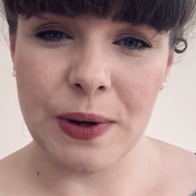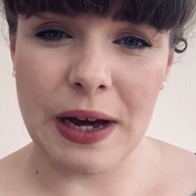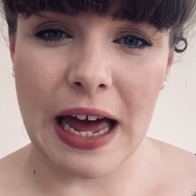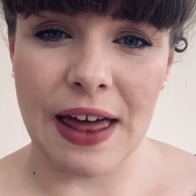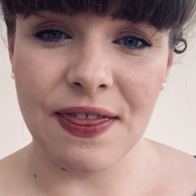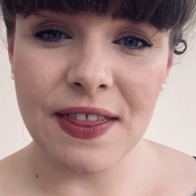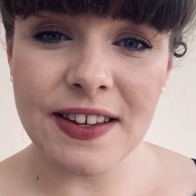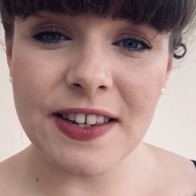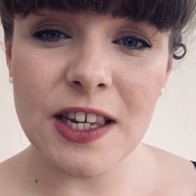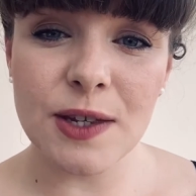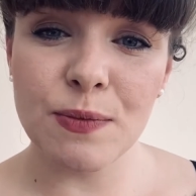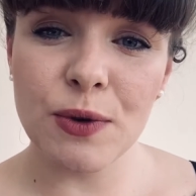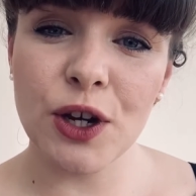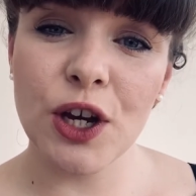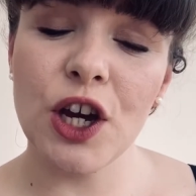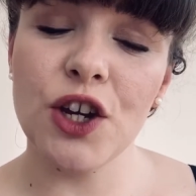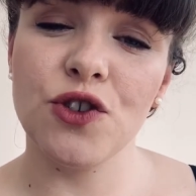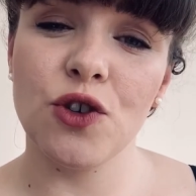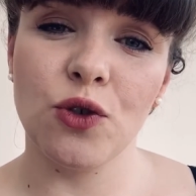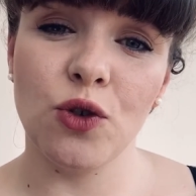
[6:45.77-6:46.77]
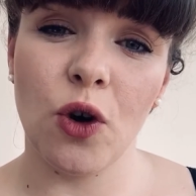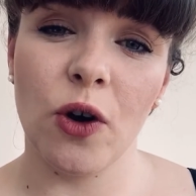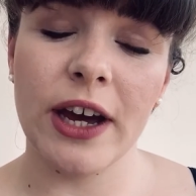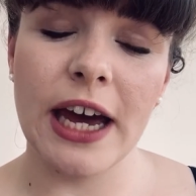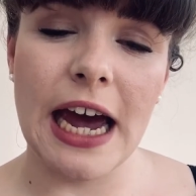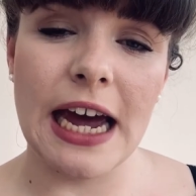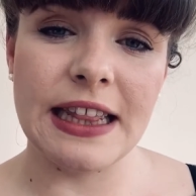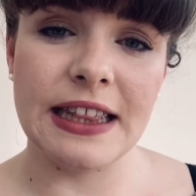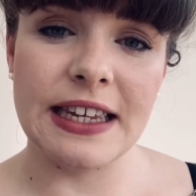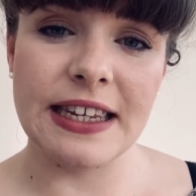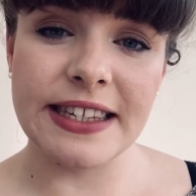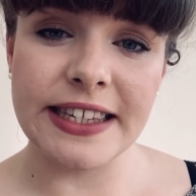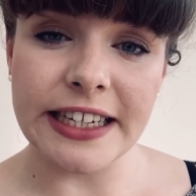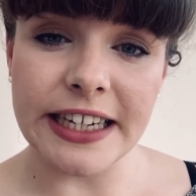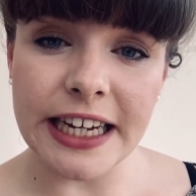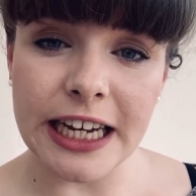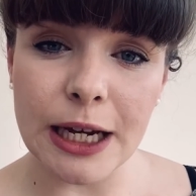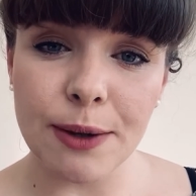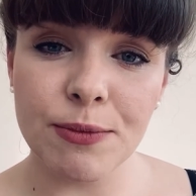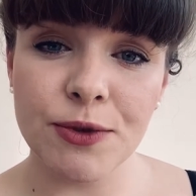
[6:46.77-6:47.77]
And this is because you're not getting the
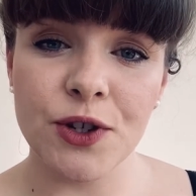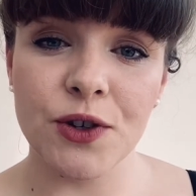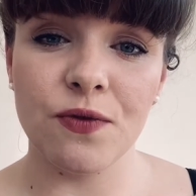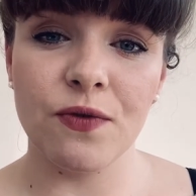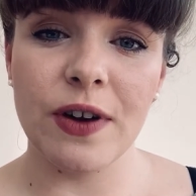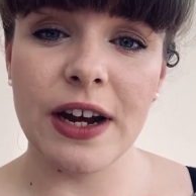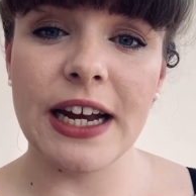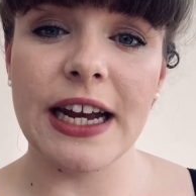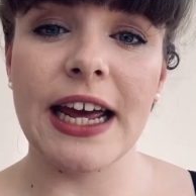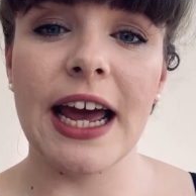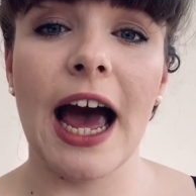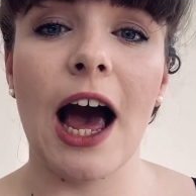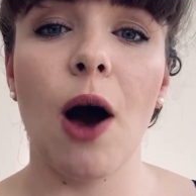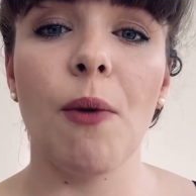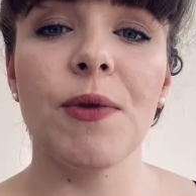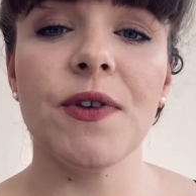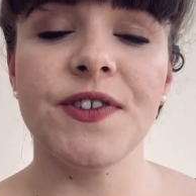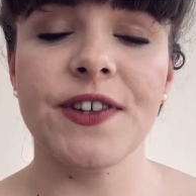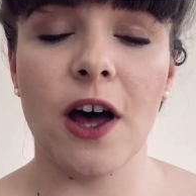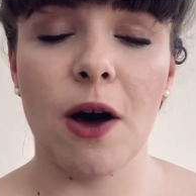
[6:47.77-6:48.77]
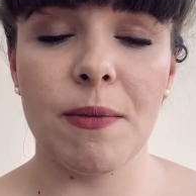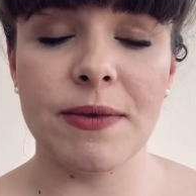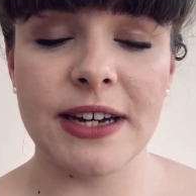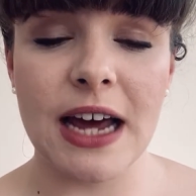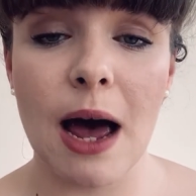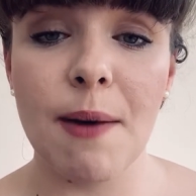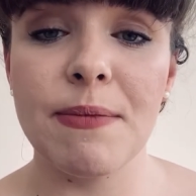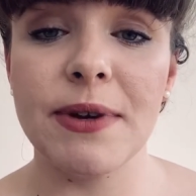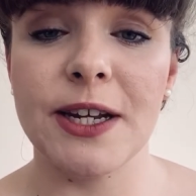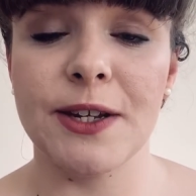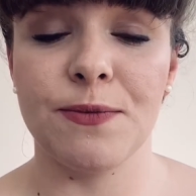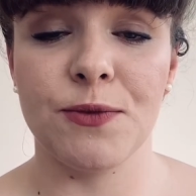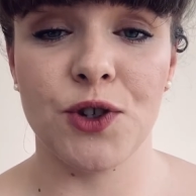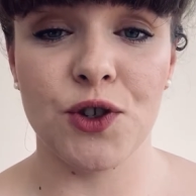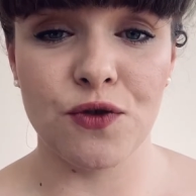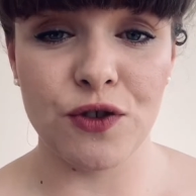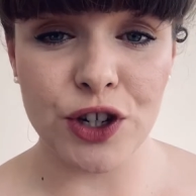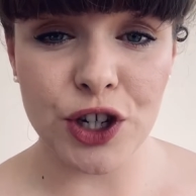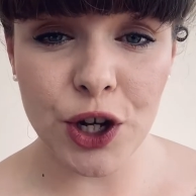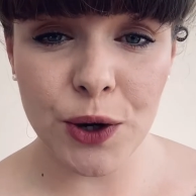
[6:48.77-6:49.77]
sleep to really help the cell metabolism to
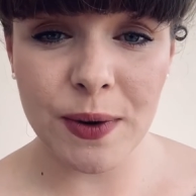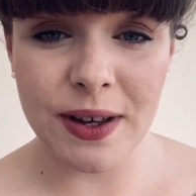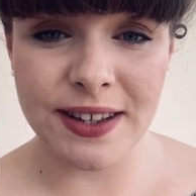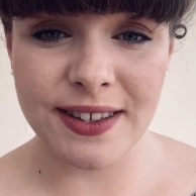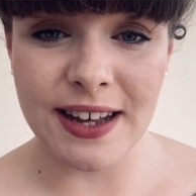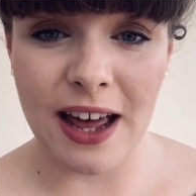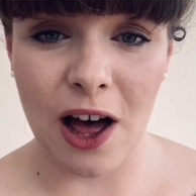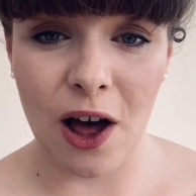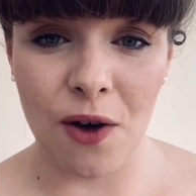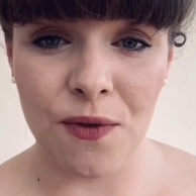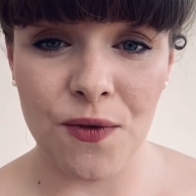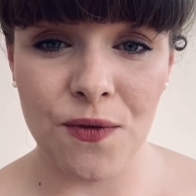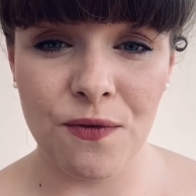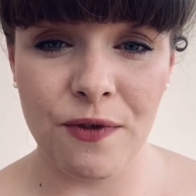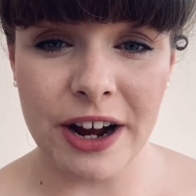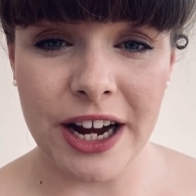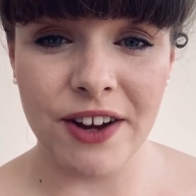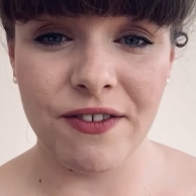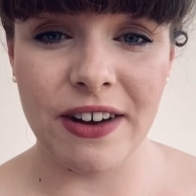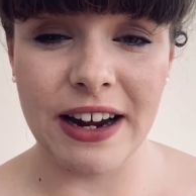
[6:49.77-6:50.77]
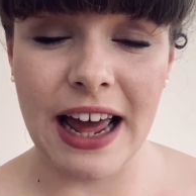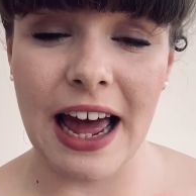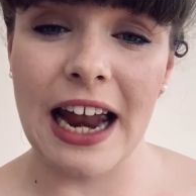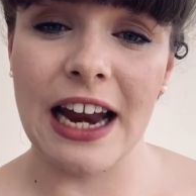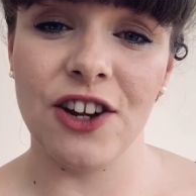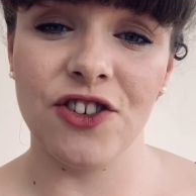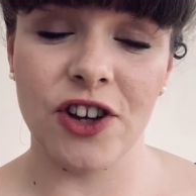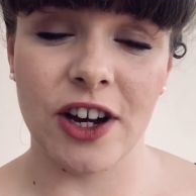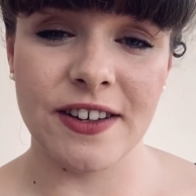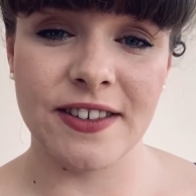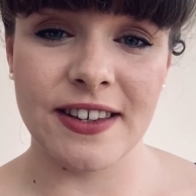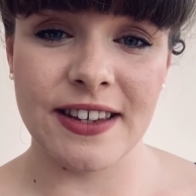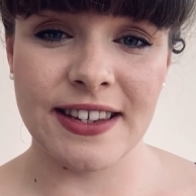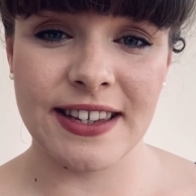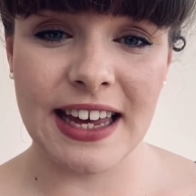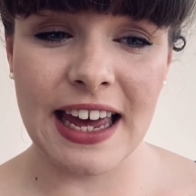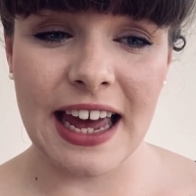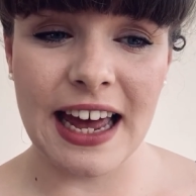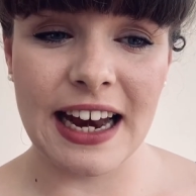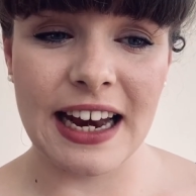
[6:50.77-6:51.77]
renew itself and really re-energize the
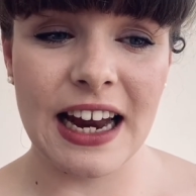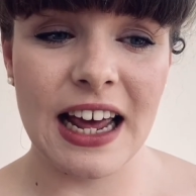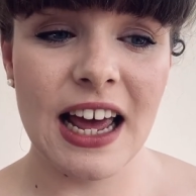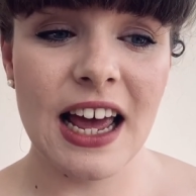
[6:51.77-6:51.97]
skin.